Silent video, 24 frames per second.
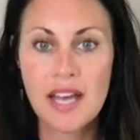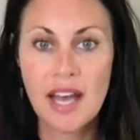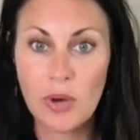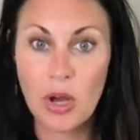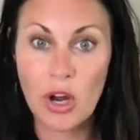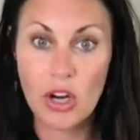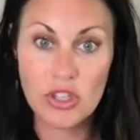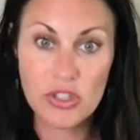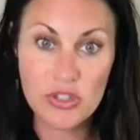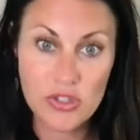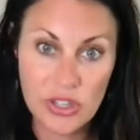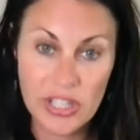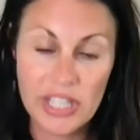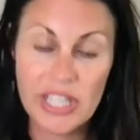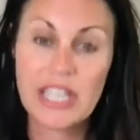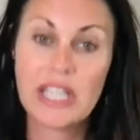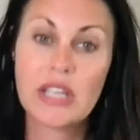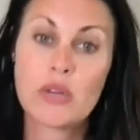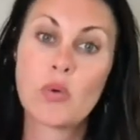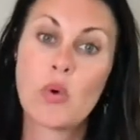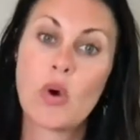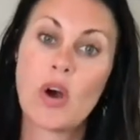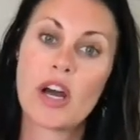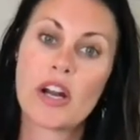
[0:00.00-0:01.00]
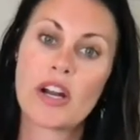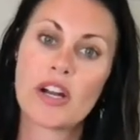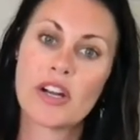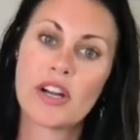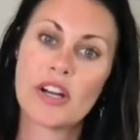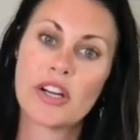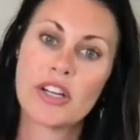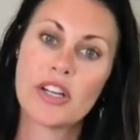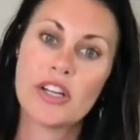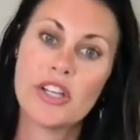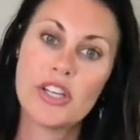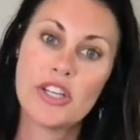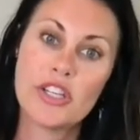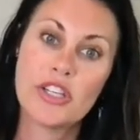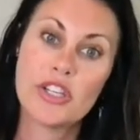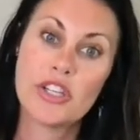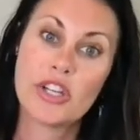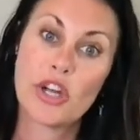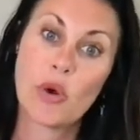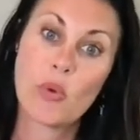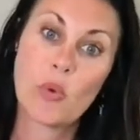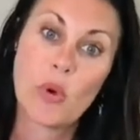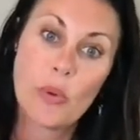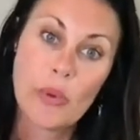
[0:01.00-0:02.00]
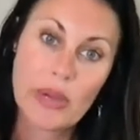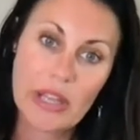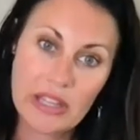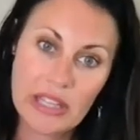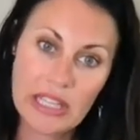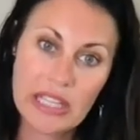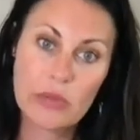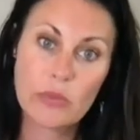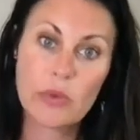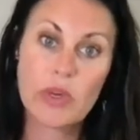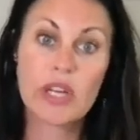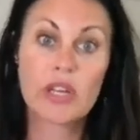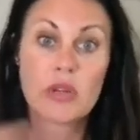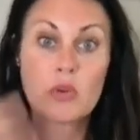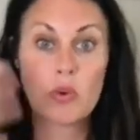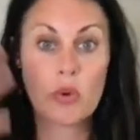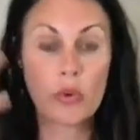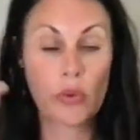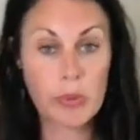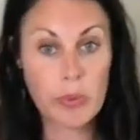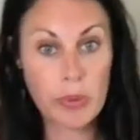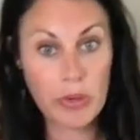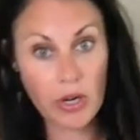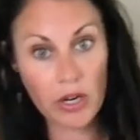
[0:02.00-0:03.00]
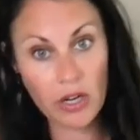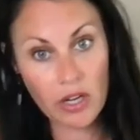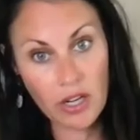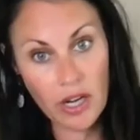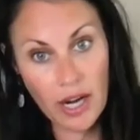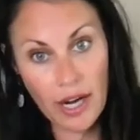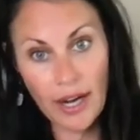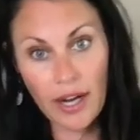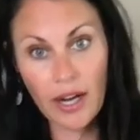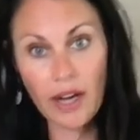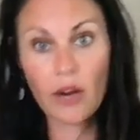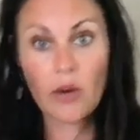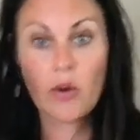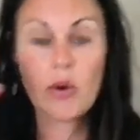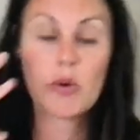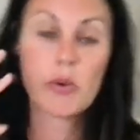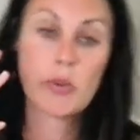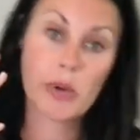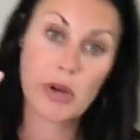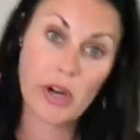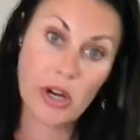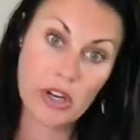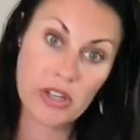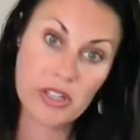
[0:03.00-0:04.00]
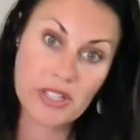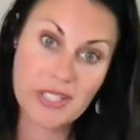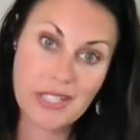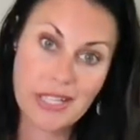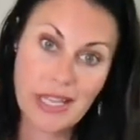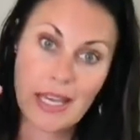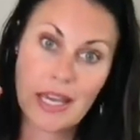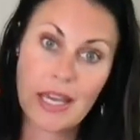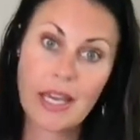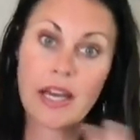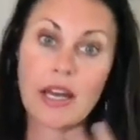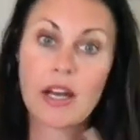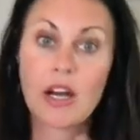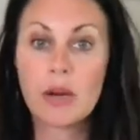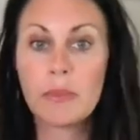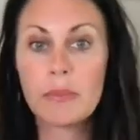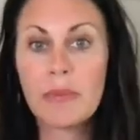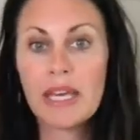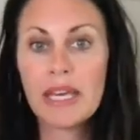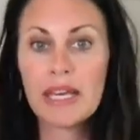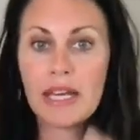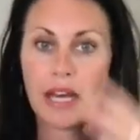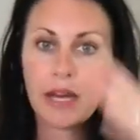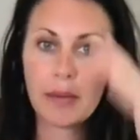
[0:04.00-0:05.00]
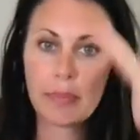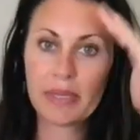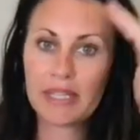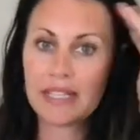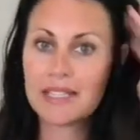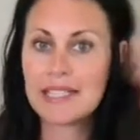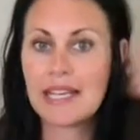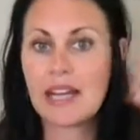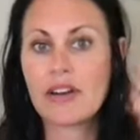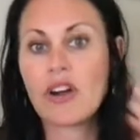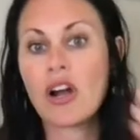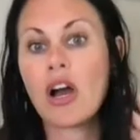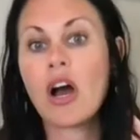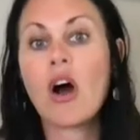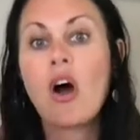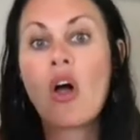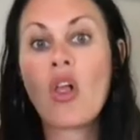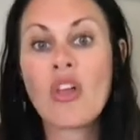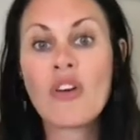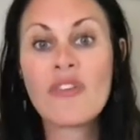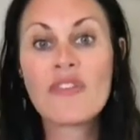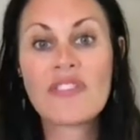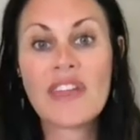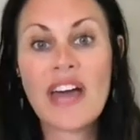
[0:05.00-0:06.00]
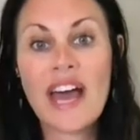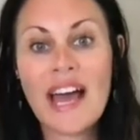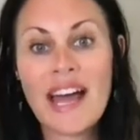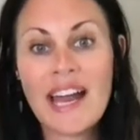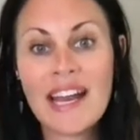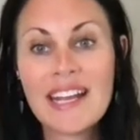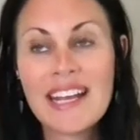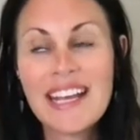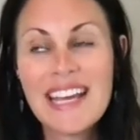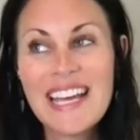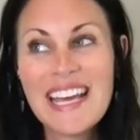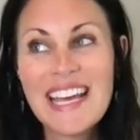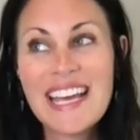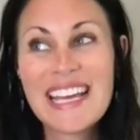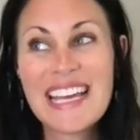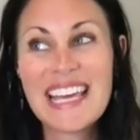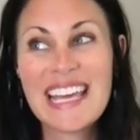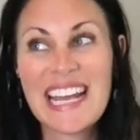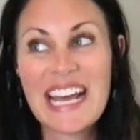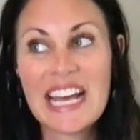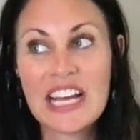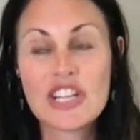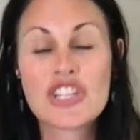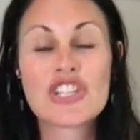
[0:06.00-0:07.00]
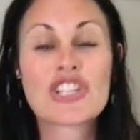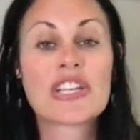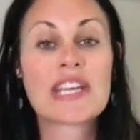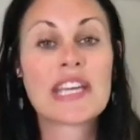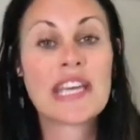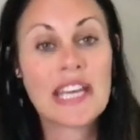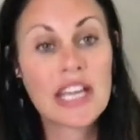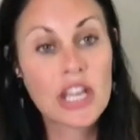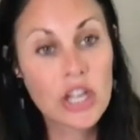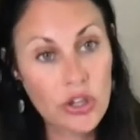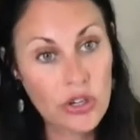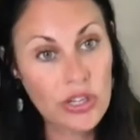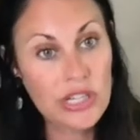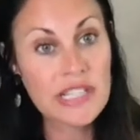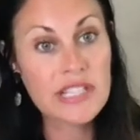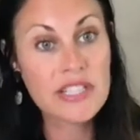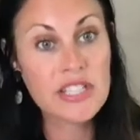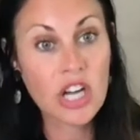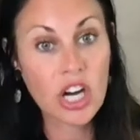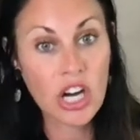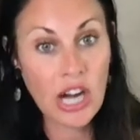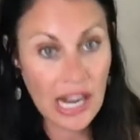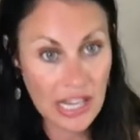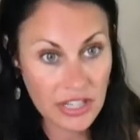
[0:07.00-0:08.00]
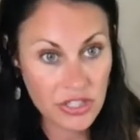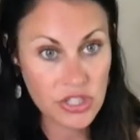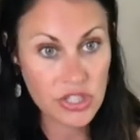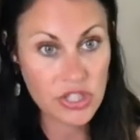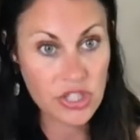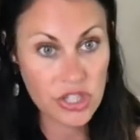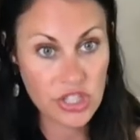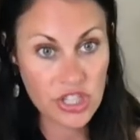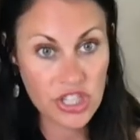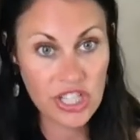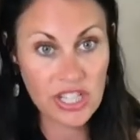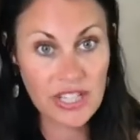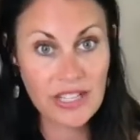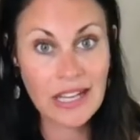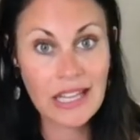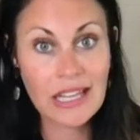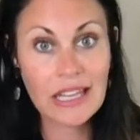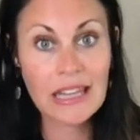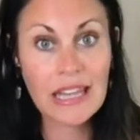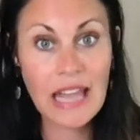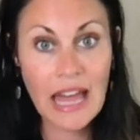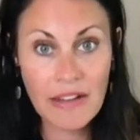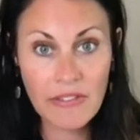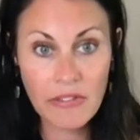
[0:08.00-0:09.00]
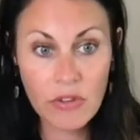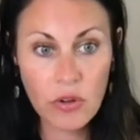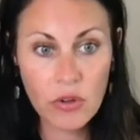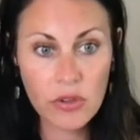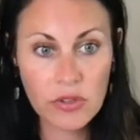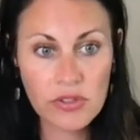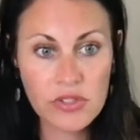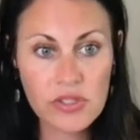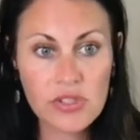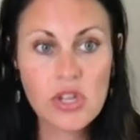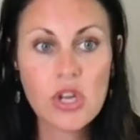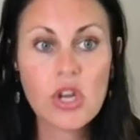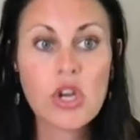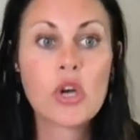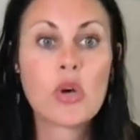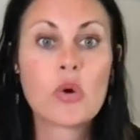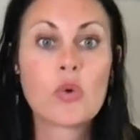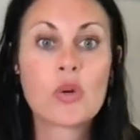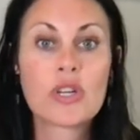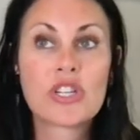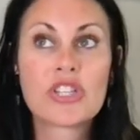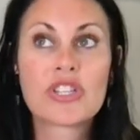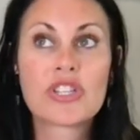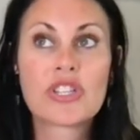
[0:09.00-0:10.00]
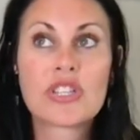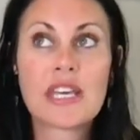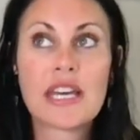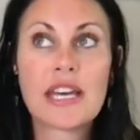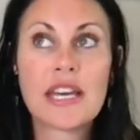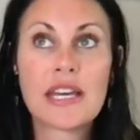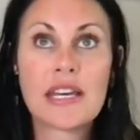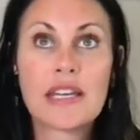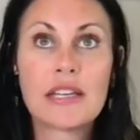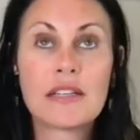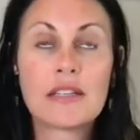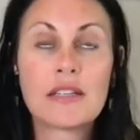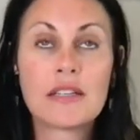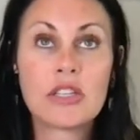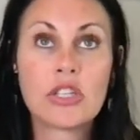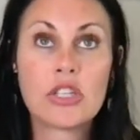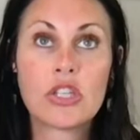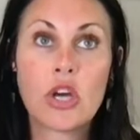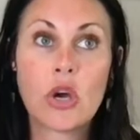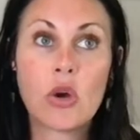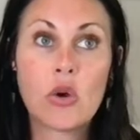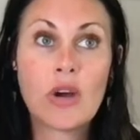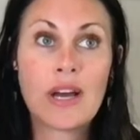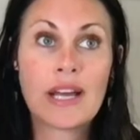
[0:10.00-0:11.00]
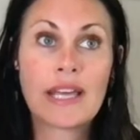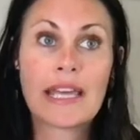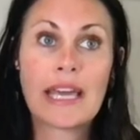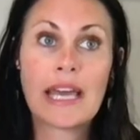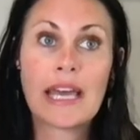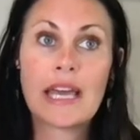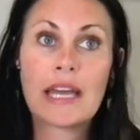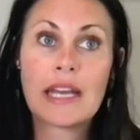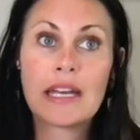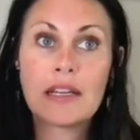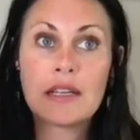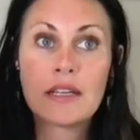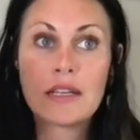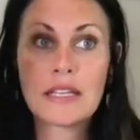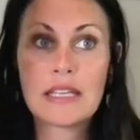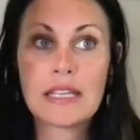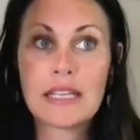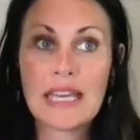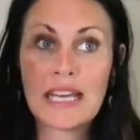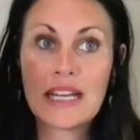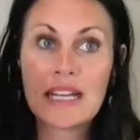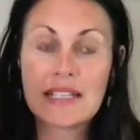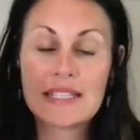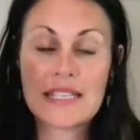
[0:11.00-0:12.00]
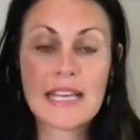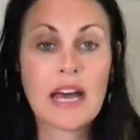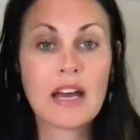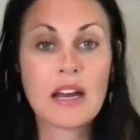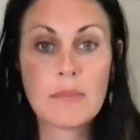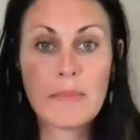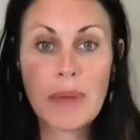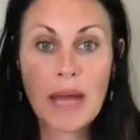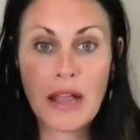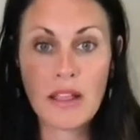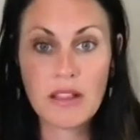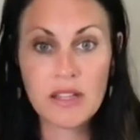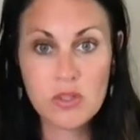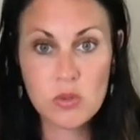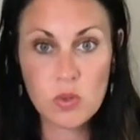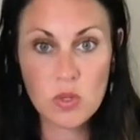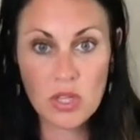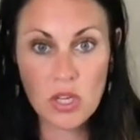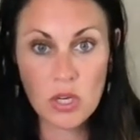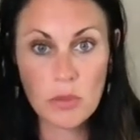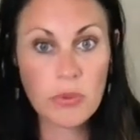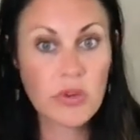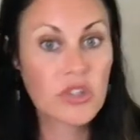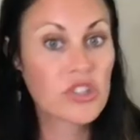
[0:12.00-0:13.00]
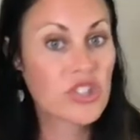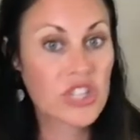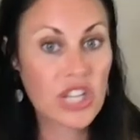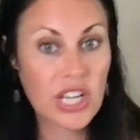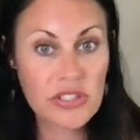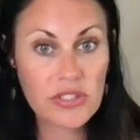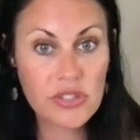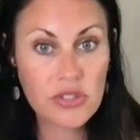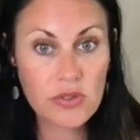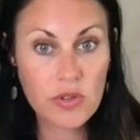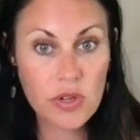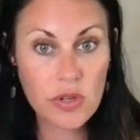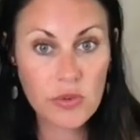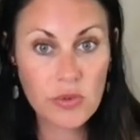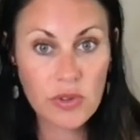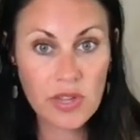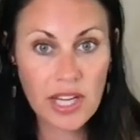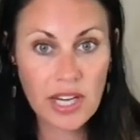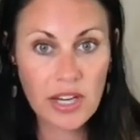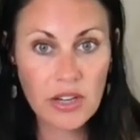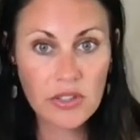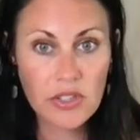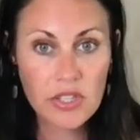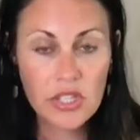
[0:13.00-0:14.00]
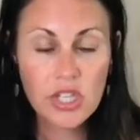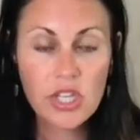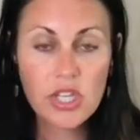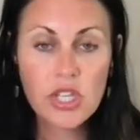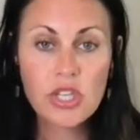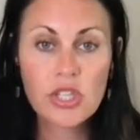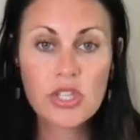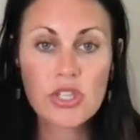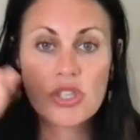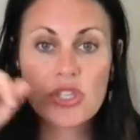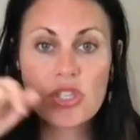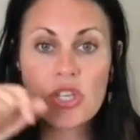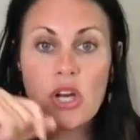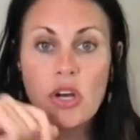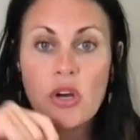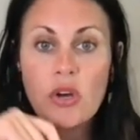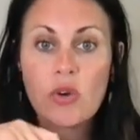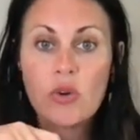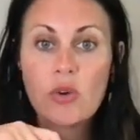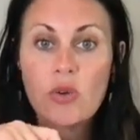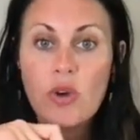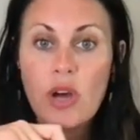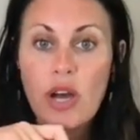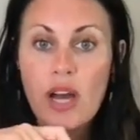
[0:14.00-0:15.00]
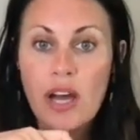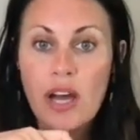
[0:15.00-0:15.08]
our drinking water, what we clean with, what we put on our hair, what we put on our skin, our makeup, etc. All of that can actually increase our estrogen levels, which then, again, get us out of balance with our progesterone there. So